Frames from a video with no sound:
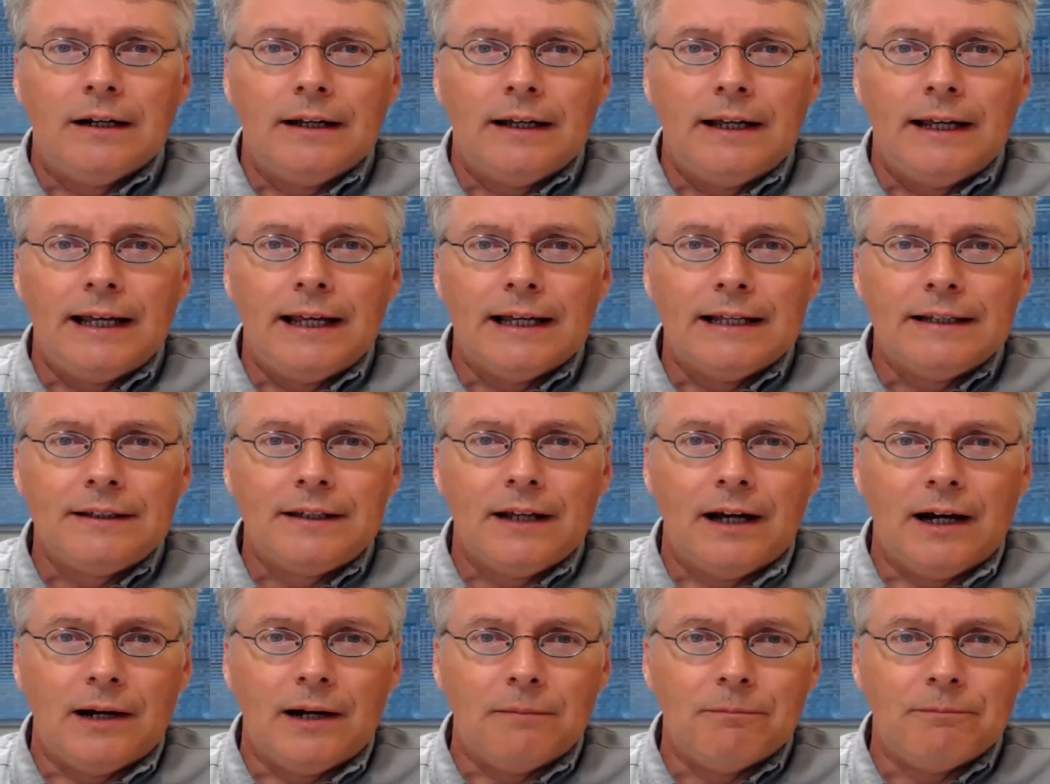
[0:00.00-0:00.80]
And
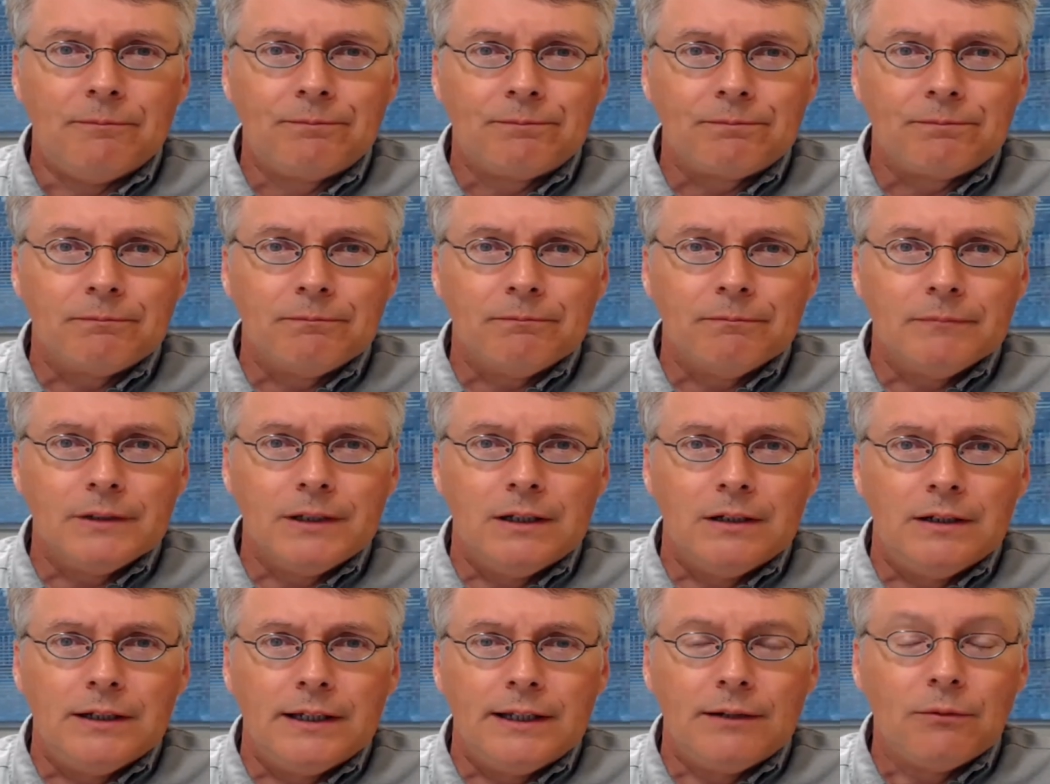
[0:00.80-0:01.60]

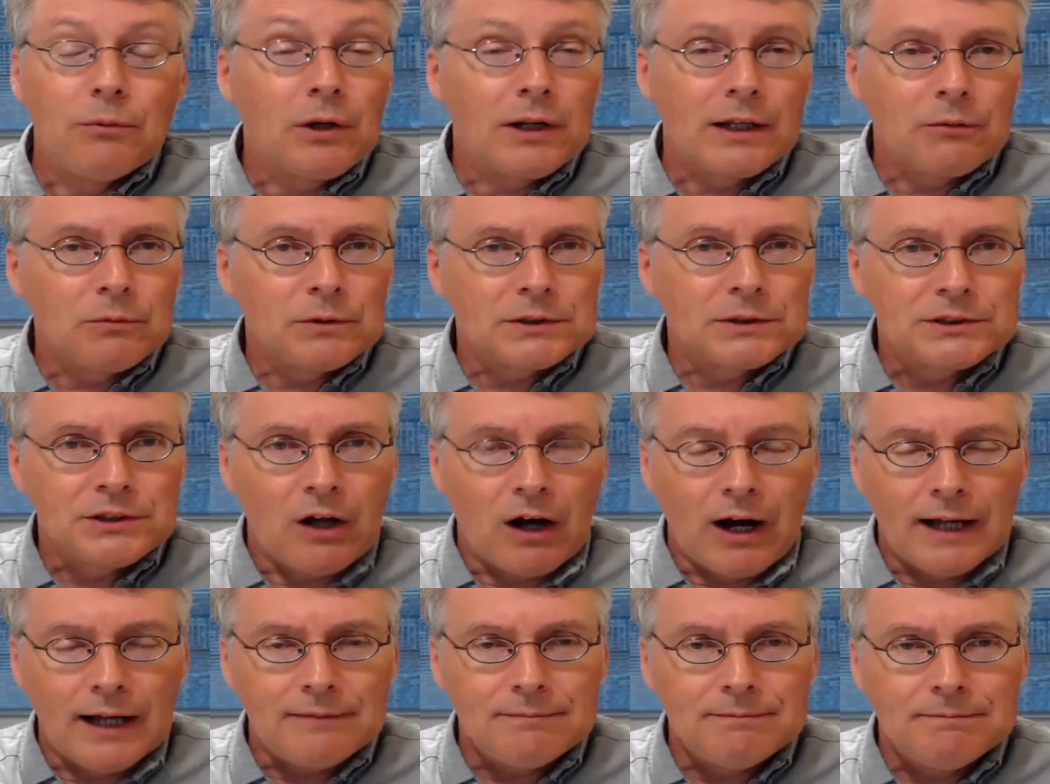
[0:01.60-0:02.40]
it really was
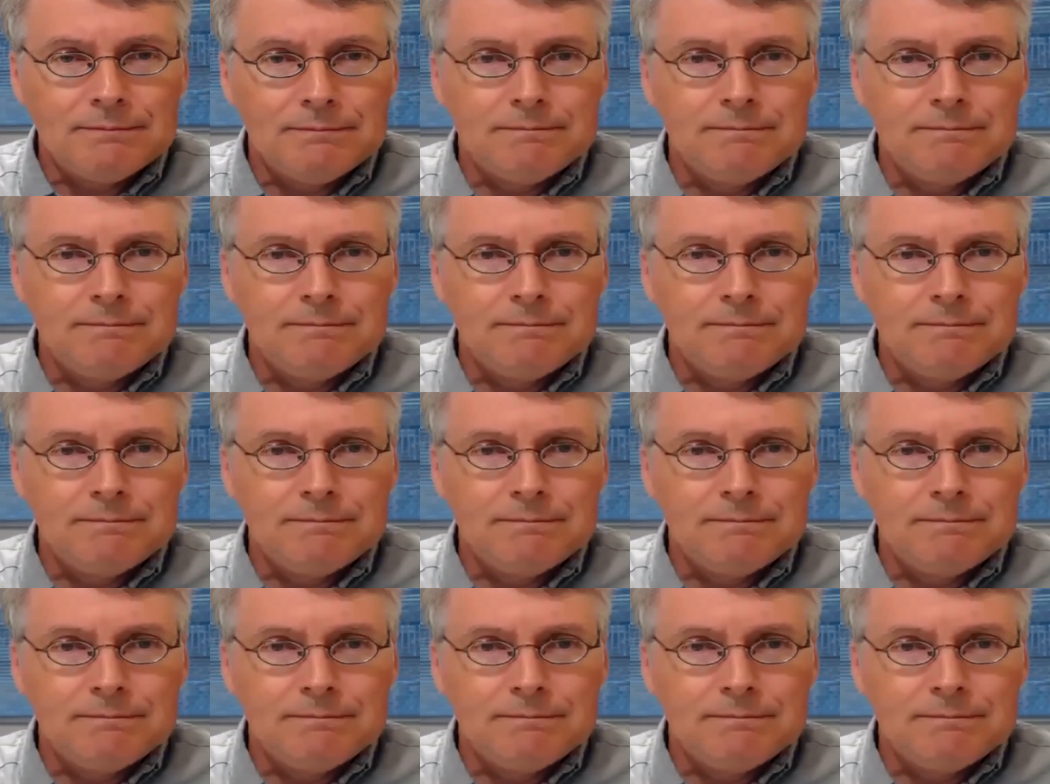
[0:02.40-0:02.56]
not.